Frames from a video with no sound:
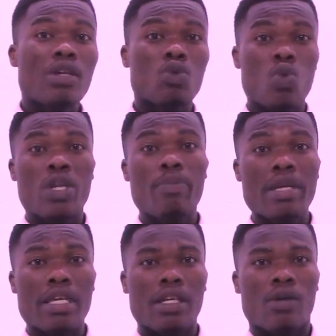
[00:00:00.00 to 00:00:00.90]
school yi
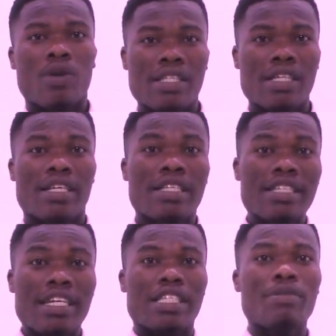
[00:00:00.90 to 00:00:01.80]
bi what I say
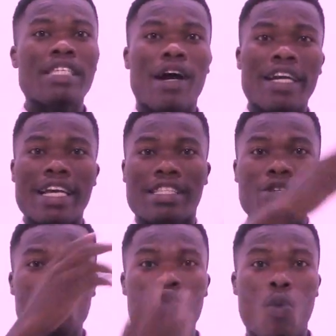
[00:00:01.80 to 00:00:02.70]
GH media guys
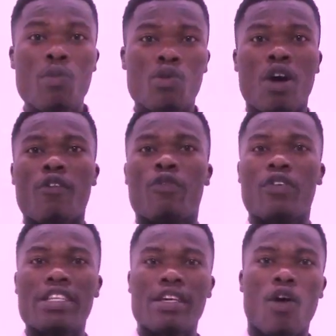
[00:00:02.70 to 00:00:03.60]
gum no
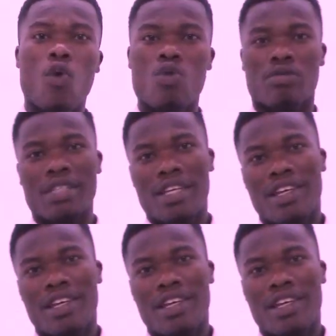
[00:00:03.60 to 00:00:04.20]
freeze oh